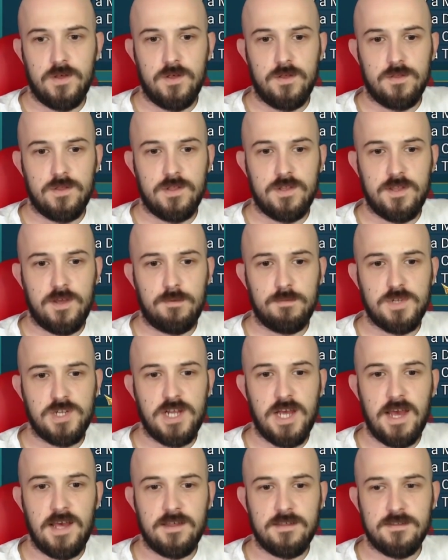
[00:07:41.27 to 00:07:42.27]
The top
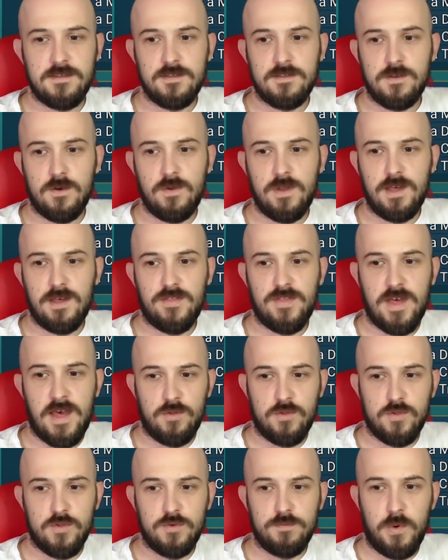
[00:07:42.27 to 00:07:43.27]
chest is only
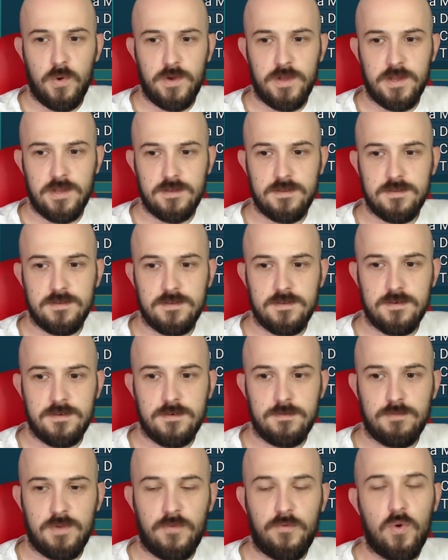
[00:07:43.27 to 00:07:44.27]
1,000 points.
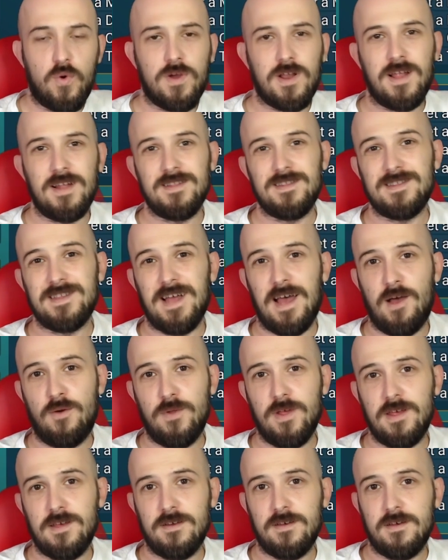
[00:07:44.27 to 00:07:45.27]
But if your clan's
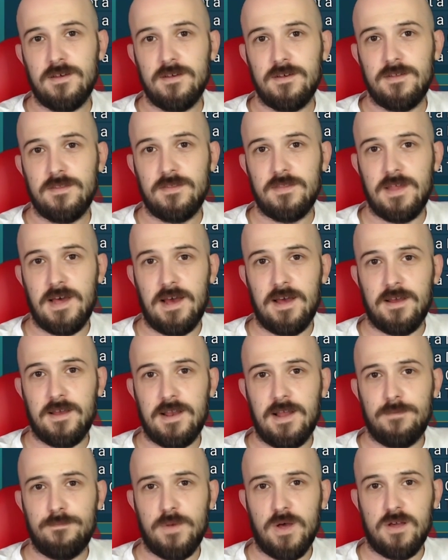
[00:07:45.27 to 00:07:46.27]
downing that
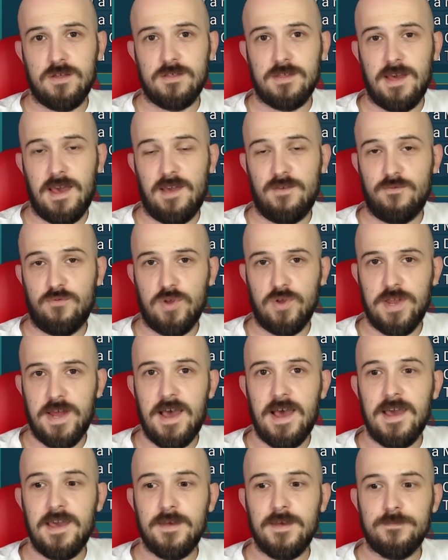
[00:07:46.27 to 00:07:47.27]
clan boss every
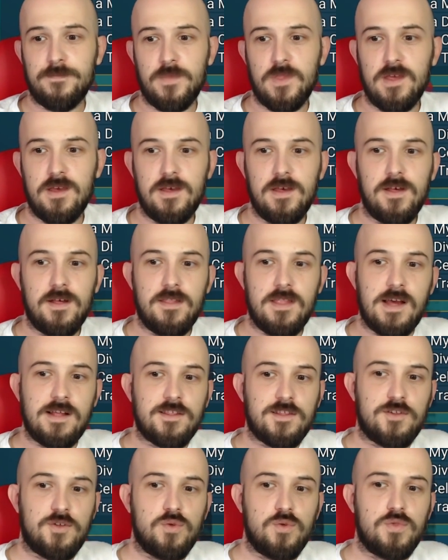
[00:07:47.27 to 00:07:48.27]
day,
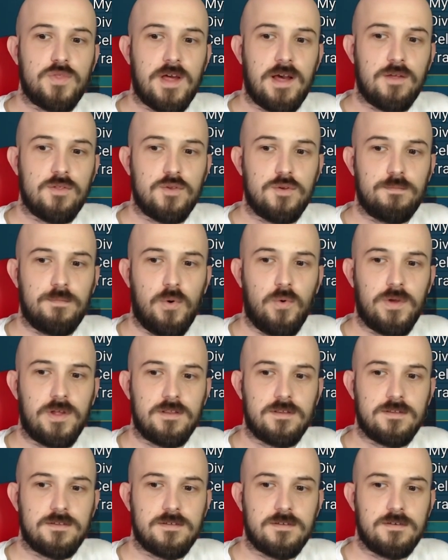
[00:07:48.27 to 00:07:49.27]
that's 2,000
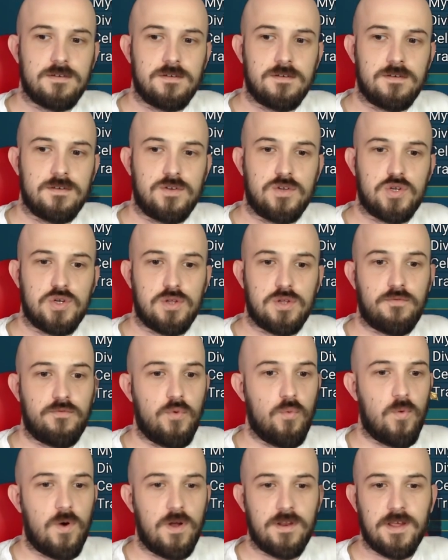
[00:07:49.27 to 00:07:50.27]
points just
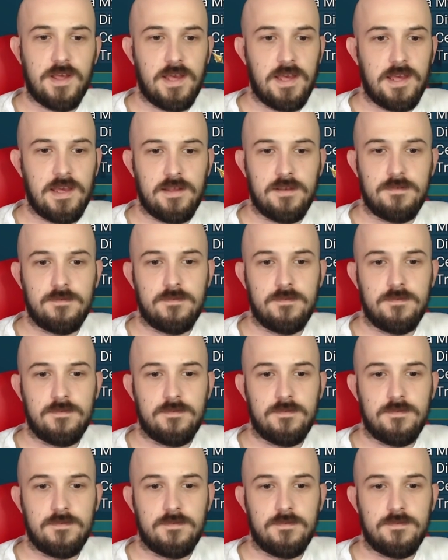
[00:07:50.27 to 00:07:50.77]
for one key in